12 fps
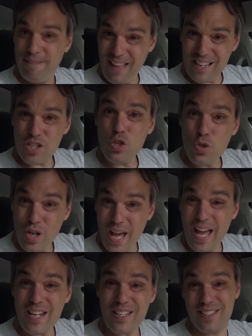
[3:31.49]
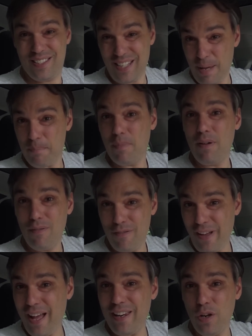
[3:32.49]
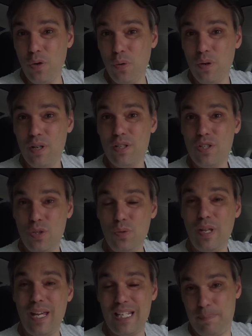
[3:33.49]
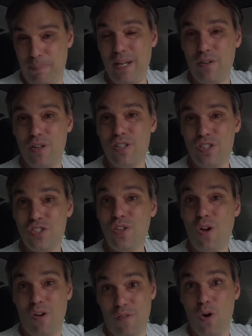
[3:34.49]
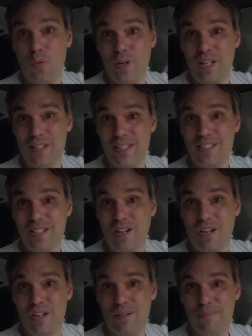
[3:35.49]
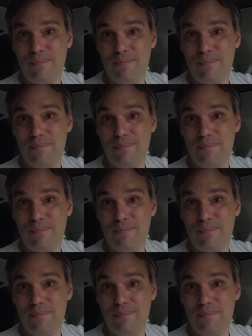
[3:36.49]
That could add some value to the experience of owning this car.